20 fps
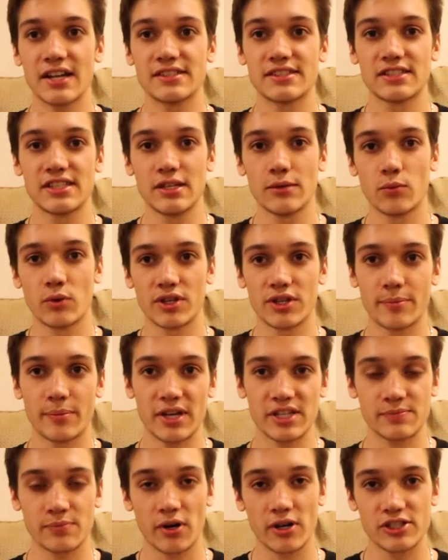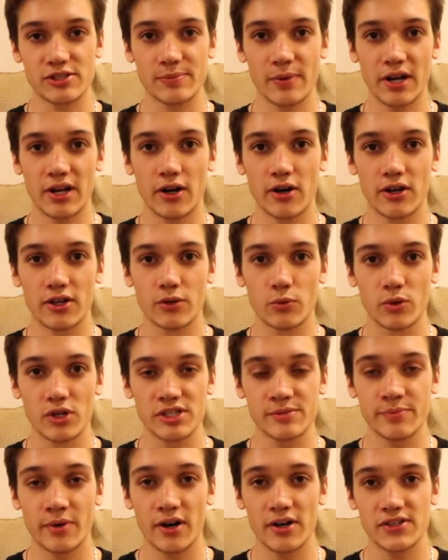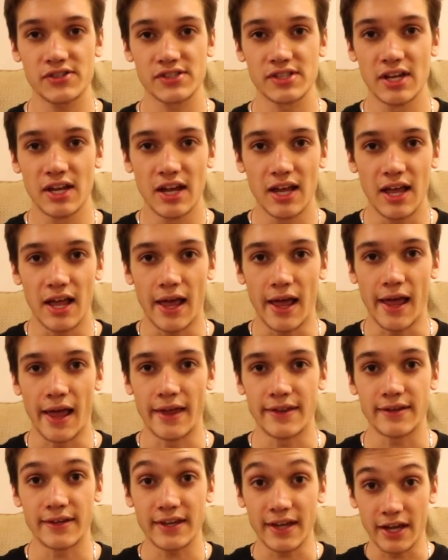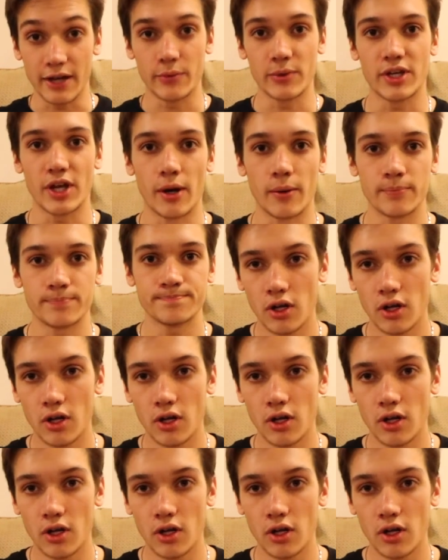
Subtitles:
see what the best parts about it are and the worst parts, and yeah, here we go.